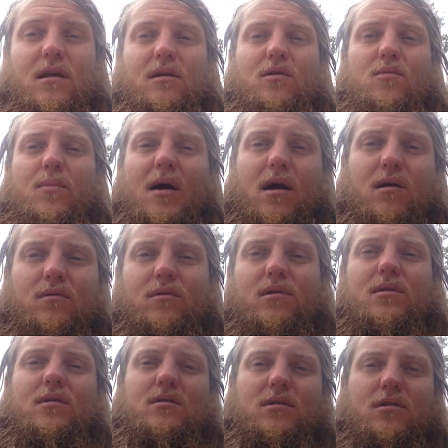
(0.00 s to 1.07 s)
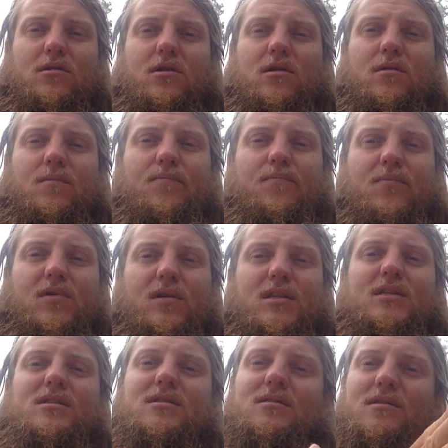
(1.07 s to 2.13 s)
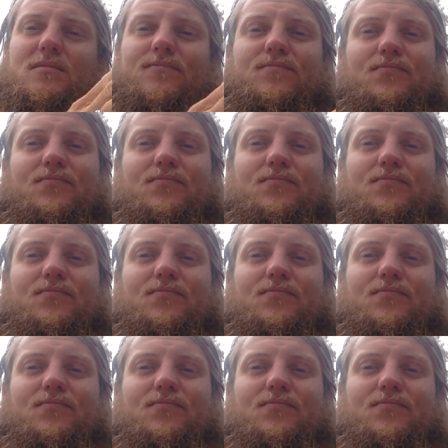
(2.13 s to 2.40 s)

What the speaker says: go back with, you know. But it's